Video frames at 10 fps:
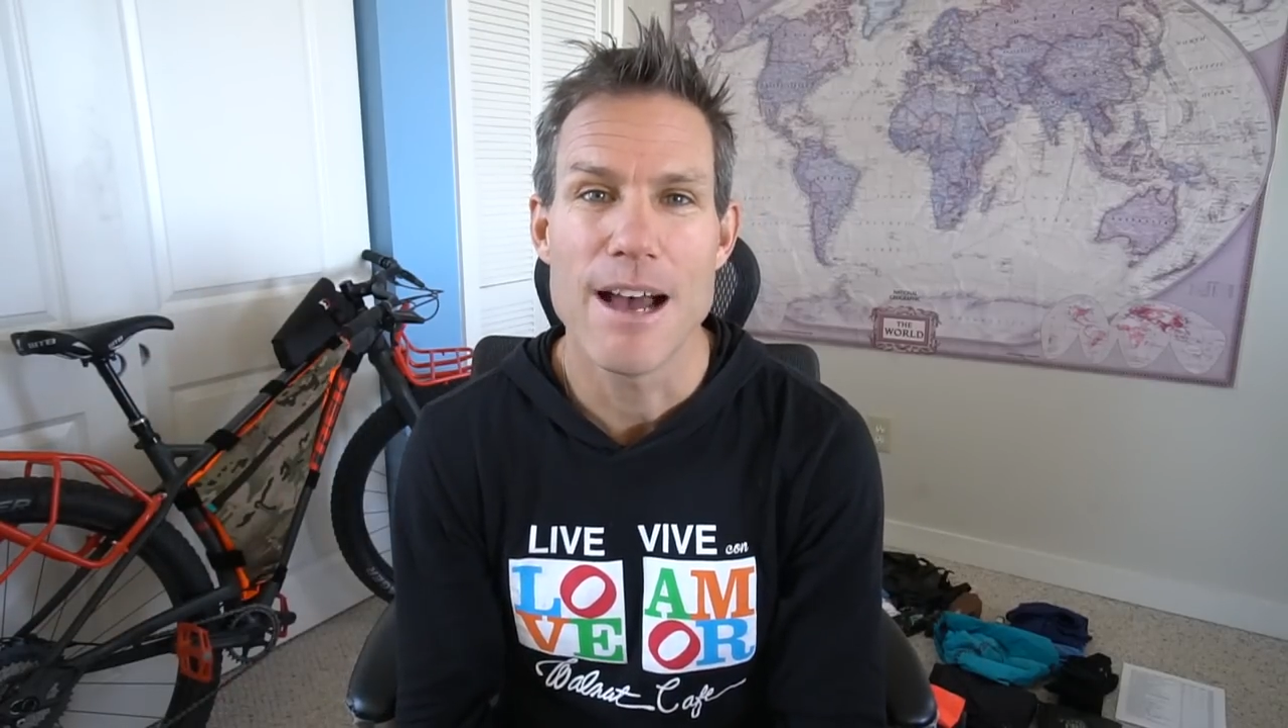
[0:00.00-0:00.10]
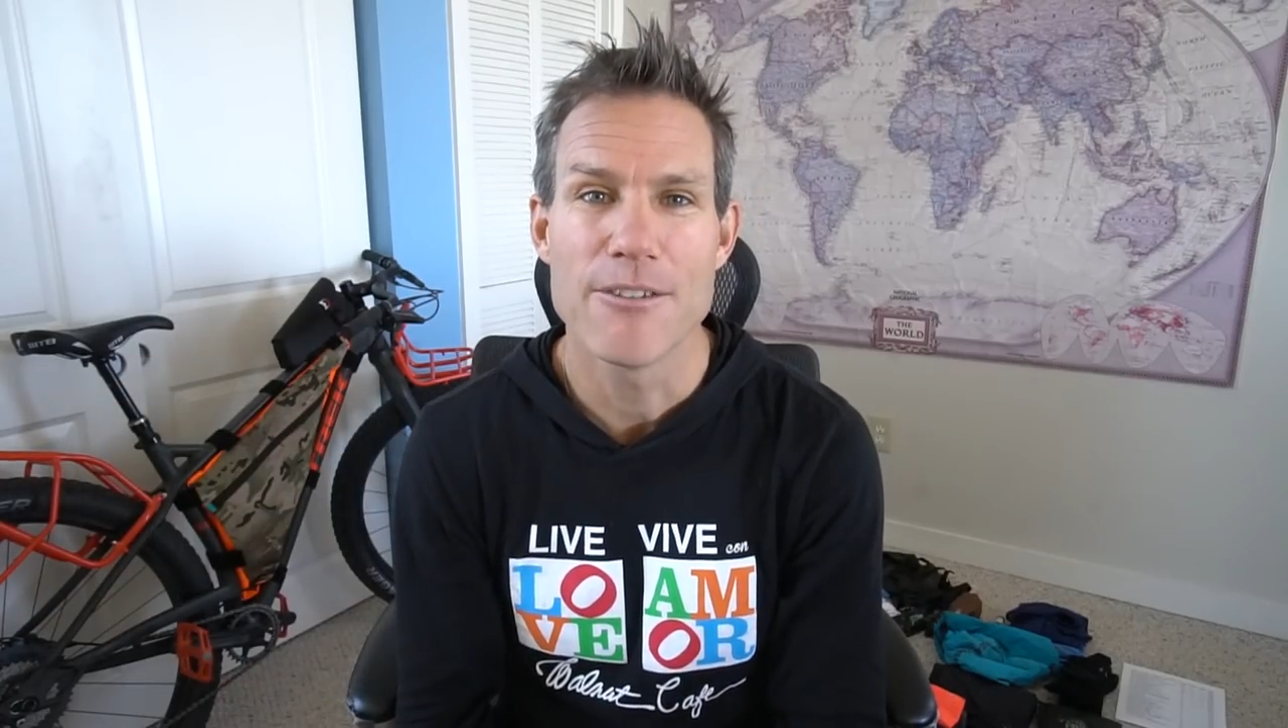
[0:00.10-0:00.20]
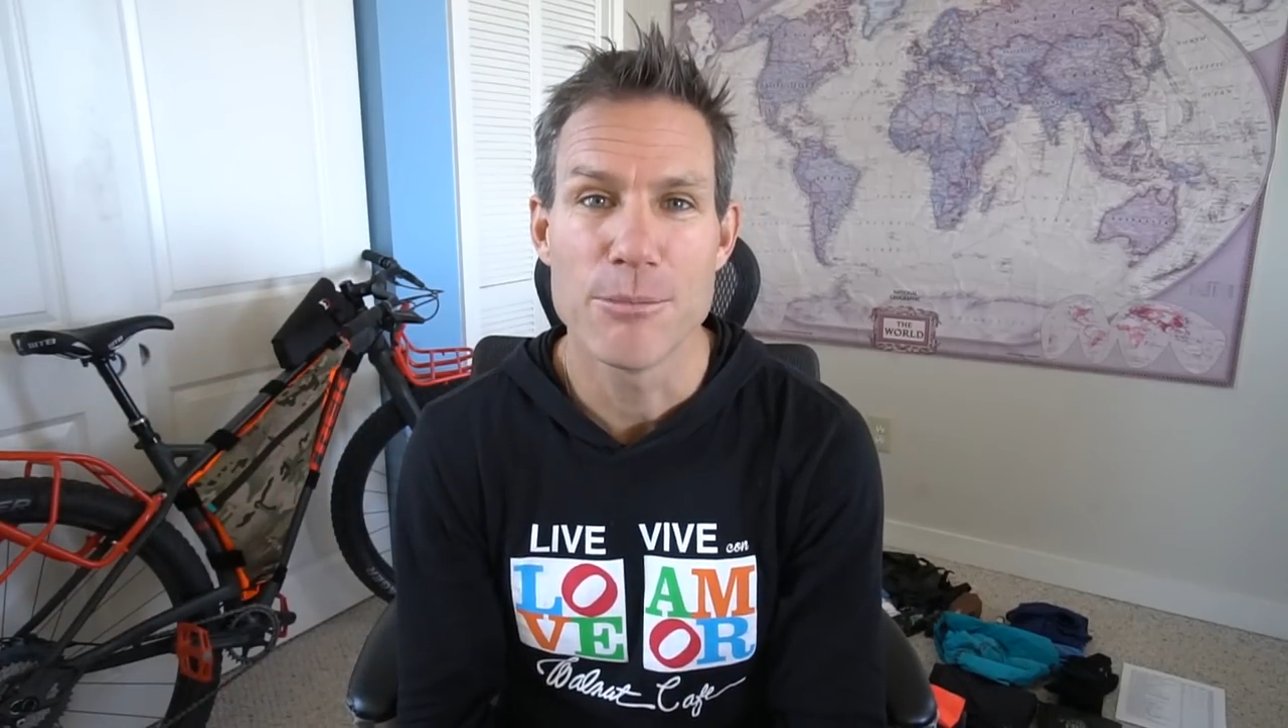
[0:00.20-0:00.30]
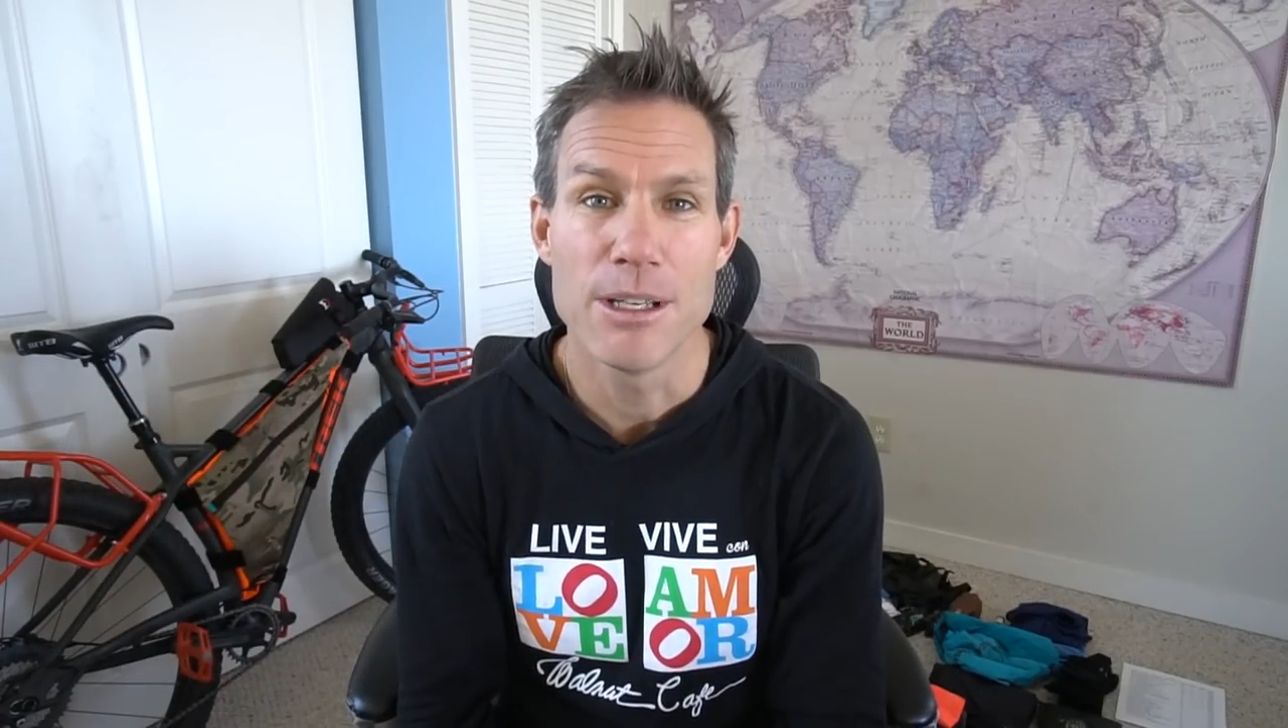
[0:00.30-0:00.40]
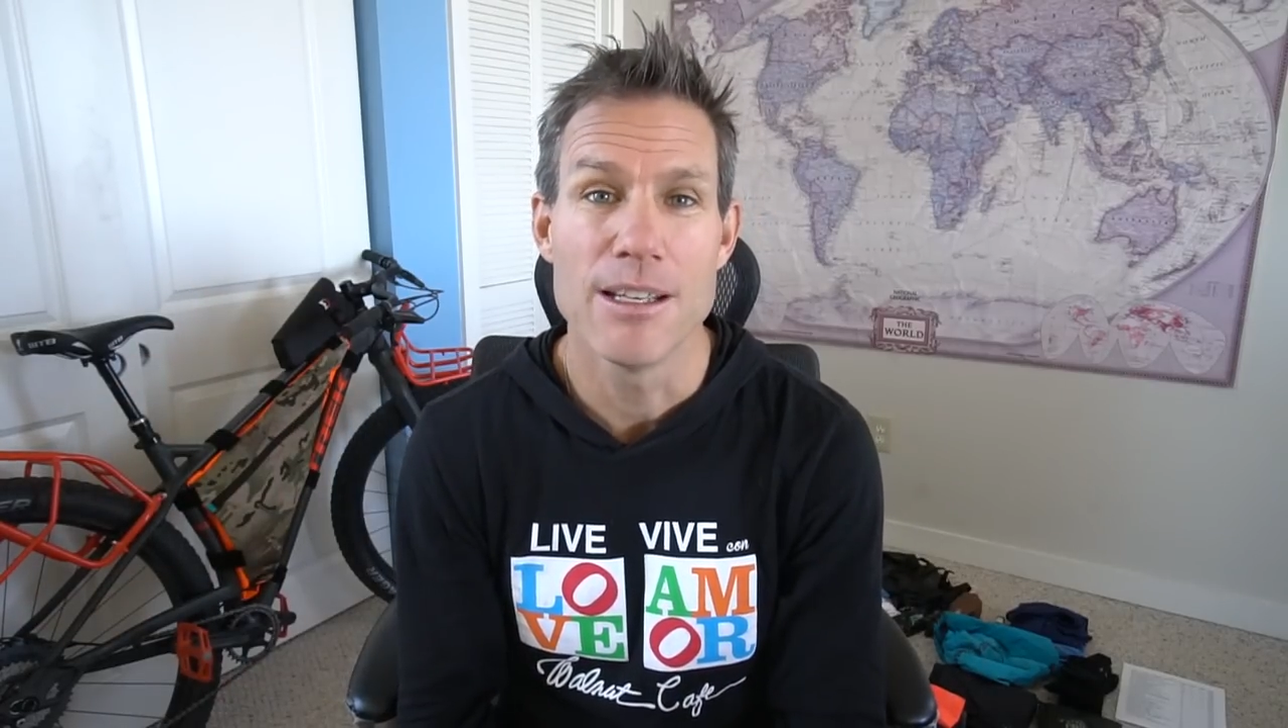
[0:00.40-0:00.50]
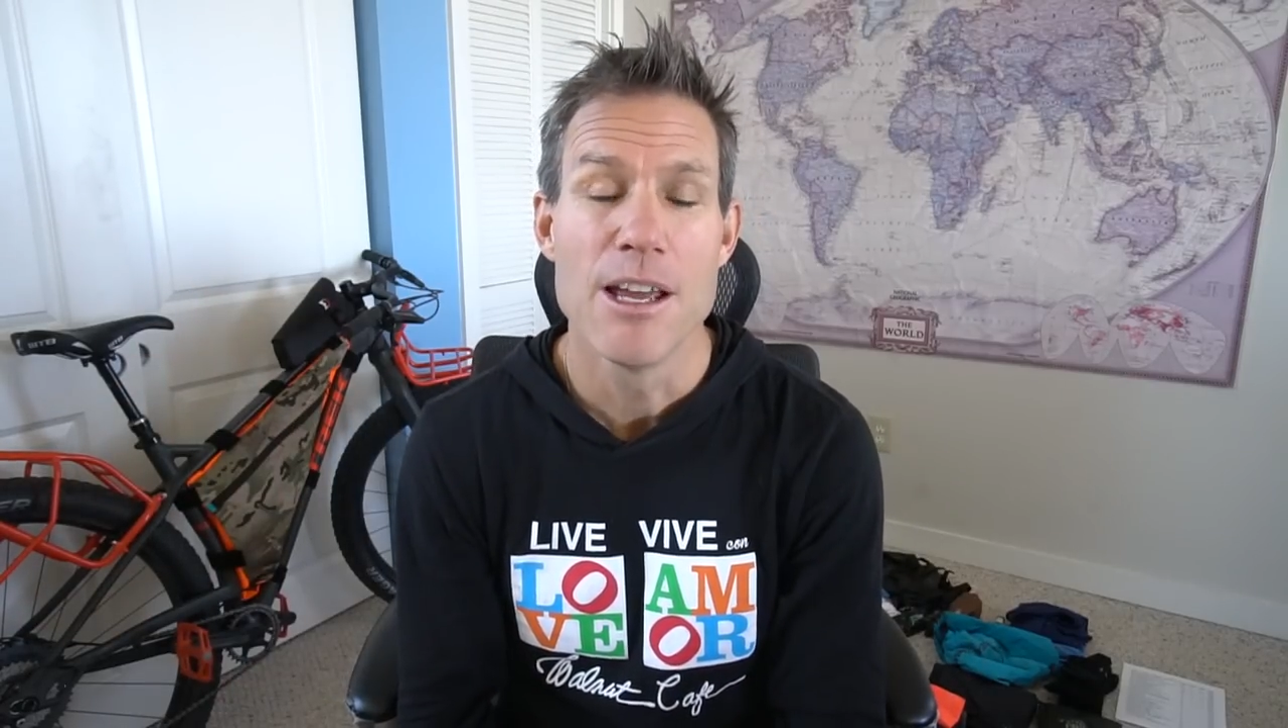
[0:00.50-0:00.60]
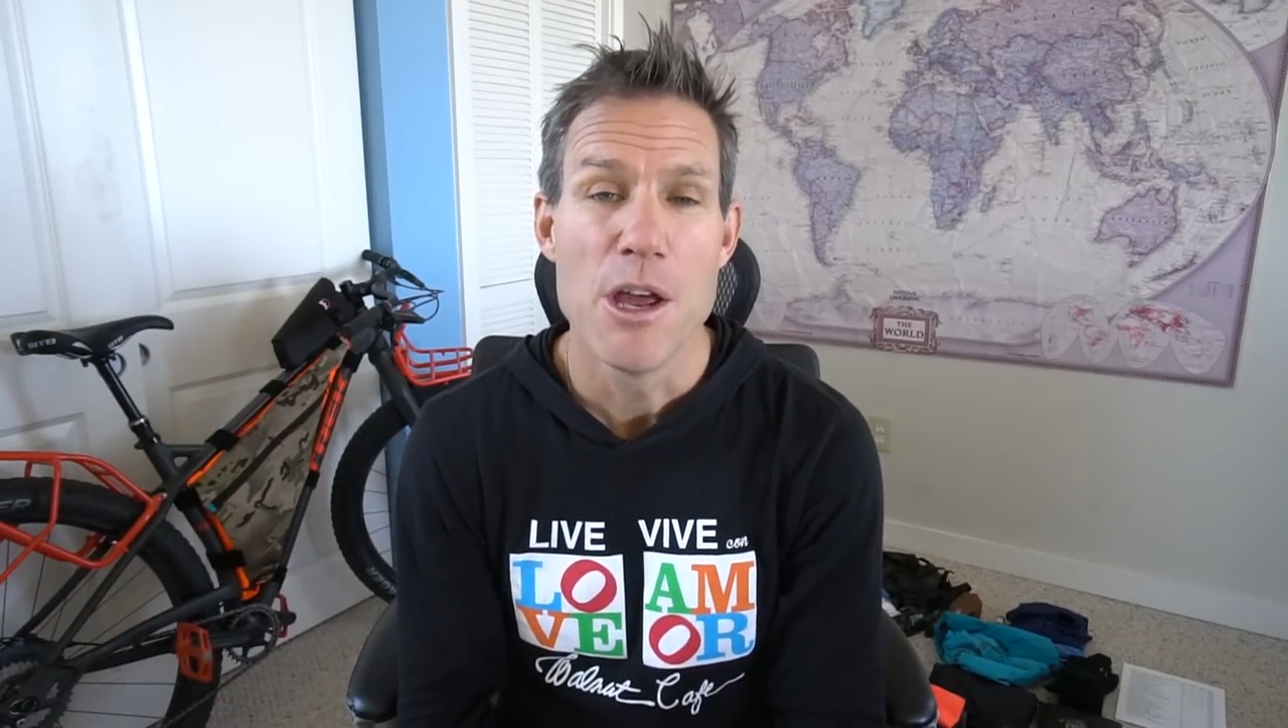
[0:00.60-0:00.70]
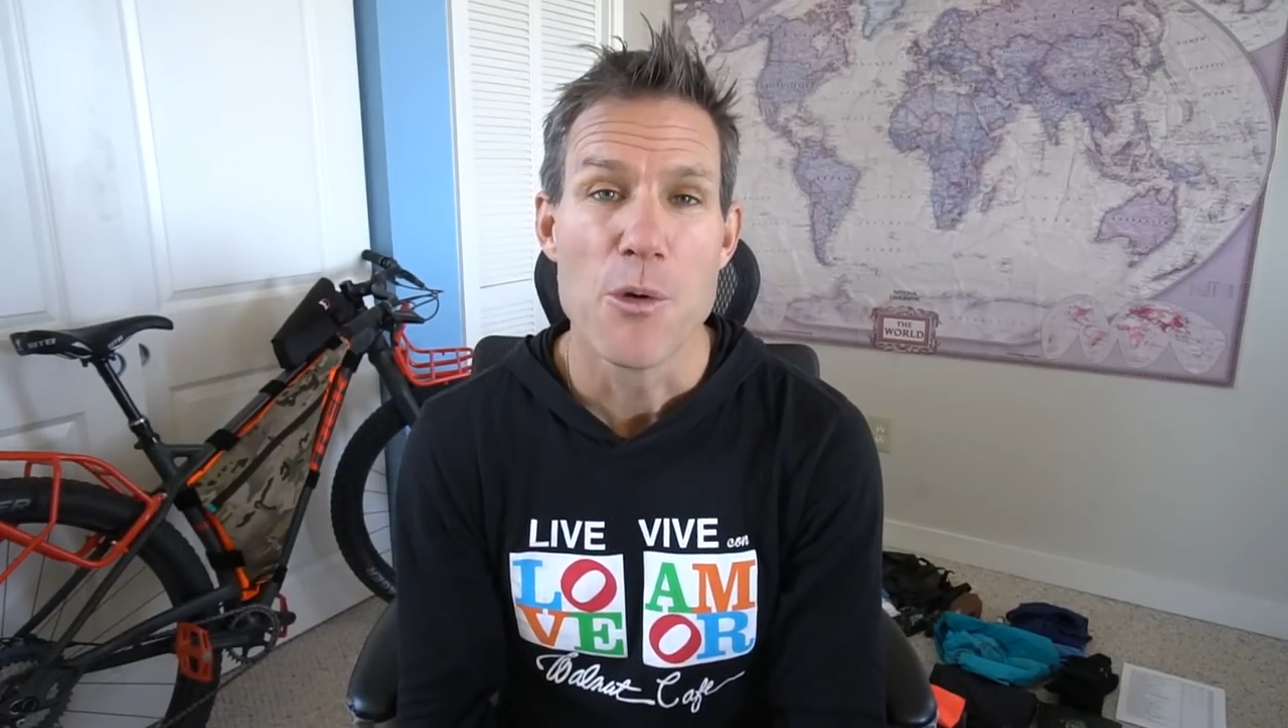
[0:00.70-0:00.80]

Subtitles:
have to be